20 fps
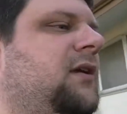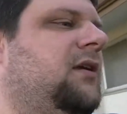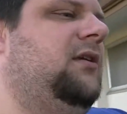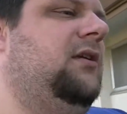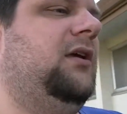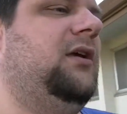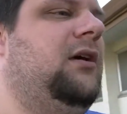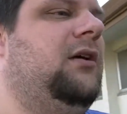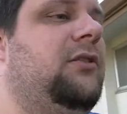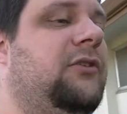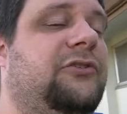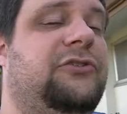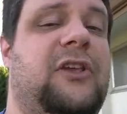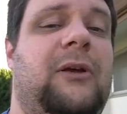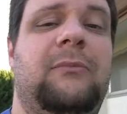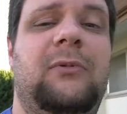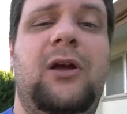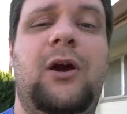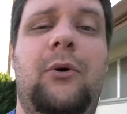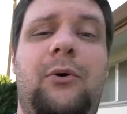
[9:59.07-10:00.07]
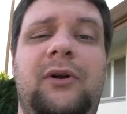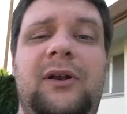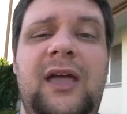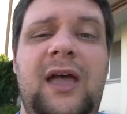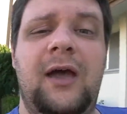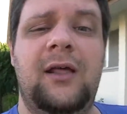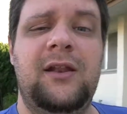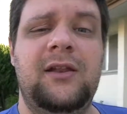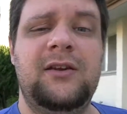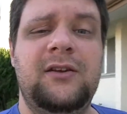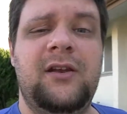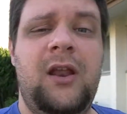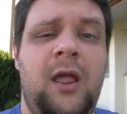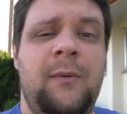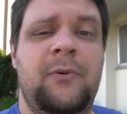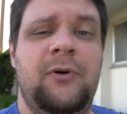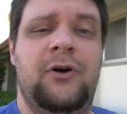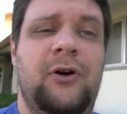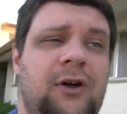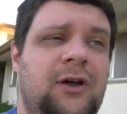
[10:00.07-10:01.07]
You know, there's something going down in your
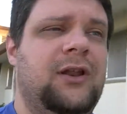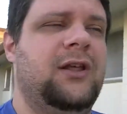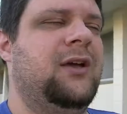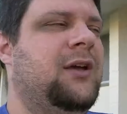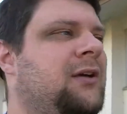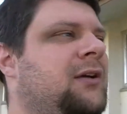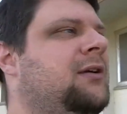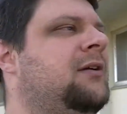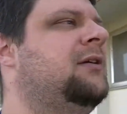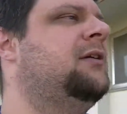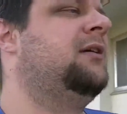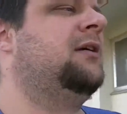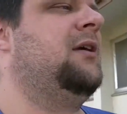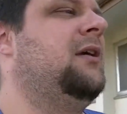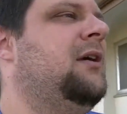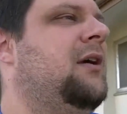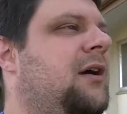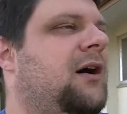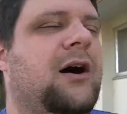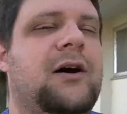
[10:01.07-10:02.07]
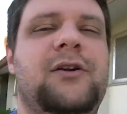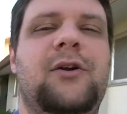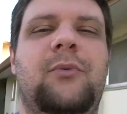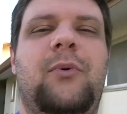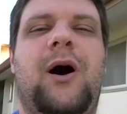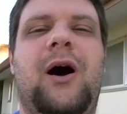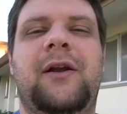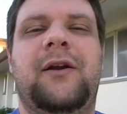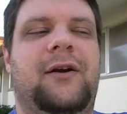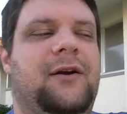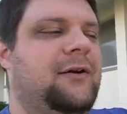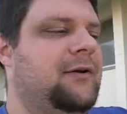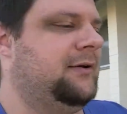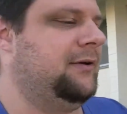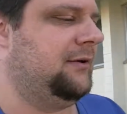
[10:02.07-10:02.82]
neighborhood underwater.